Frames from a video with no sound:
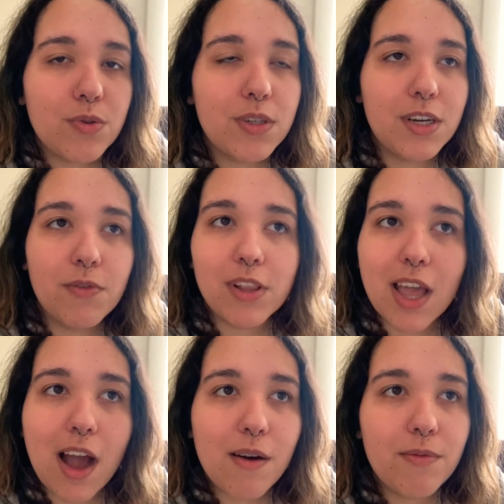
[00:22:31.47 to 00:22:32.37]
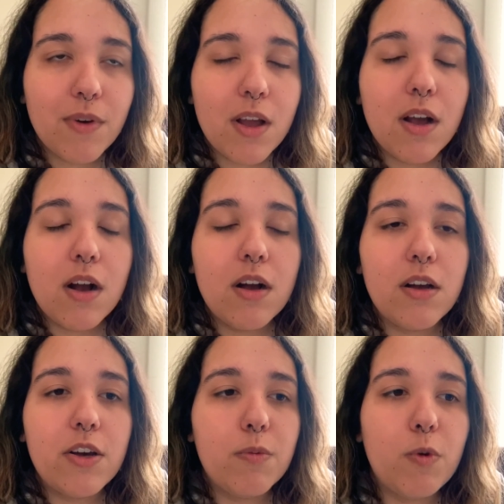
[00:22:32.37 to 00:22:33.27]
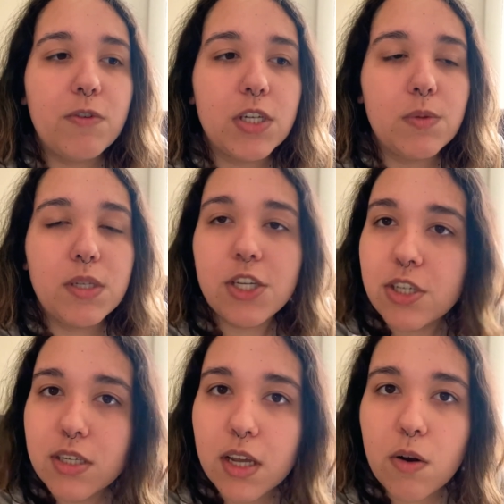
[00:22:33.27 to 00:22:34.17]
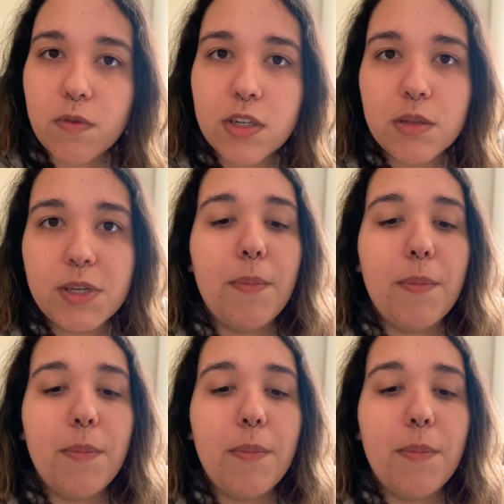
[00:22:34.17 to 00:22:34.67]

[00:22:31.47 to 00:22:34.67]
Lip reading: I didn't really have a good mode of transportation to get over to the beach,